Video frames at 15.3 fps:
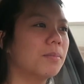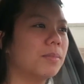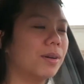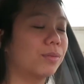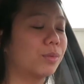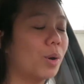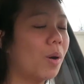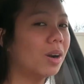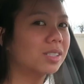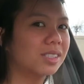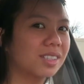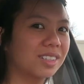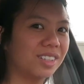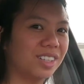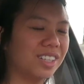But of course
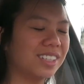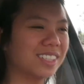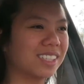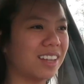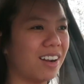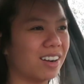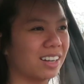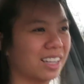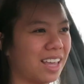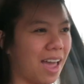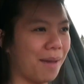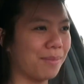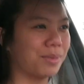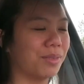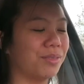the girls are
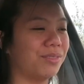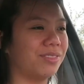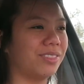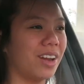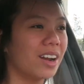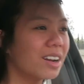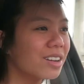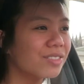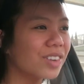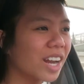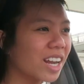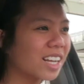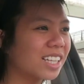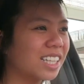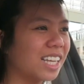kept very,
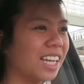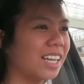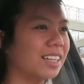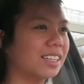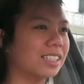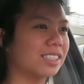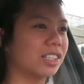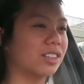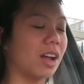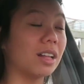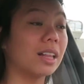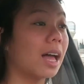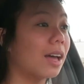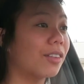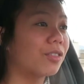very clean because you're
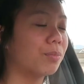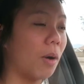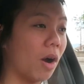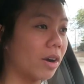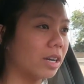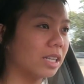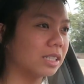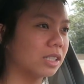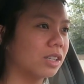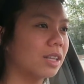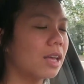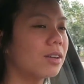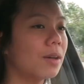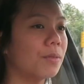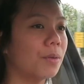not allowed to have parties. You're
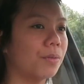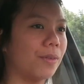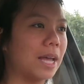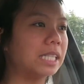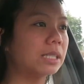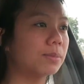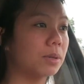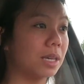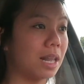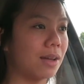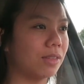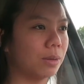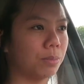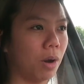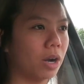allowed to have events, We can
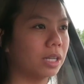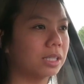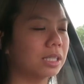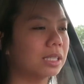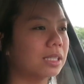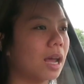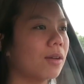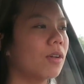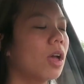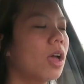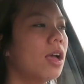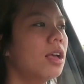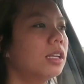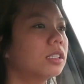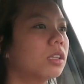have like parties and stuff.
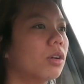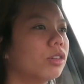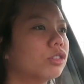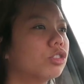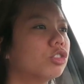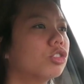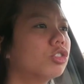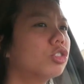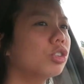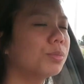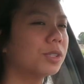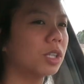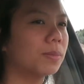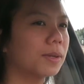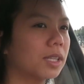So it's
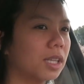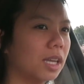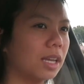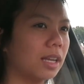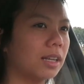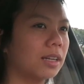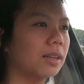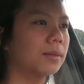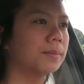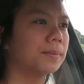super, super clean.